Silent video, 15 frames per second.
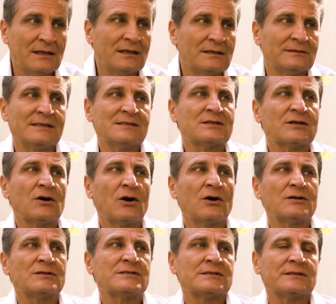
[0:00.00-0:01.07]
This
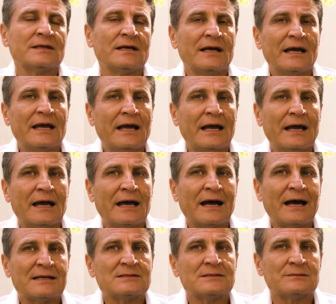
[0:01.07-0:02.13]
cost uh,
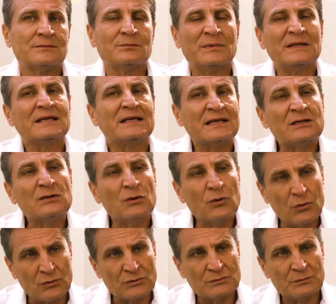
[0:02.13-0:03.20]
has been
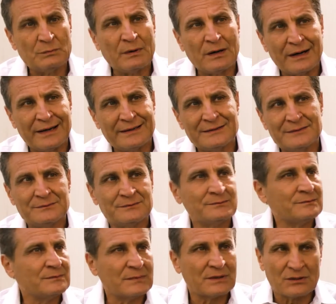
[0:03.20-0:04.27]
ignored by
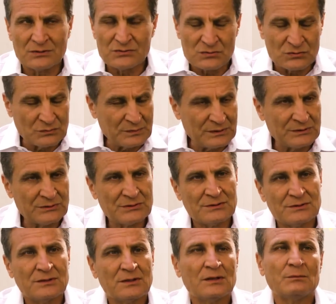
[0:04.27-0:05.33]

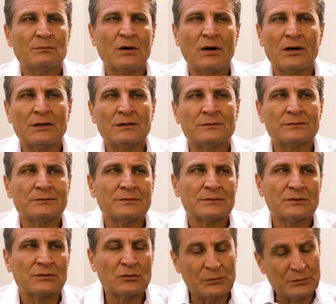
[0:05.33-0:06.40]
consumers, by
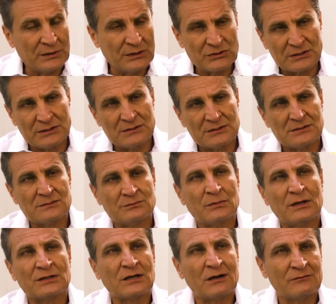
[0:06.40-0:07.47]
corporations
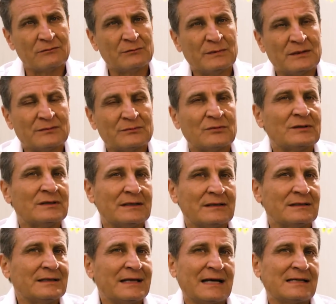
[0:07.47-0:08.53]
by government for
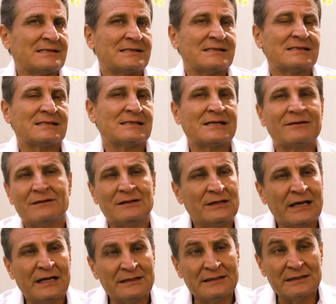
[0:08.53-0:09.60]
last 70 80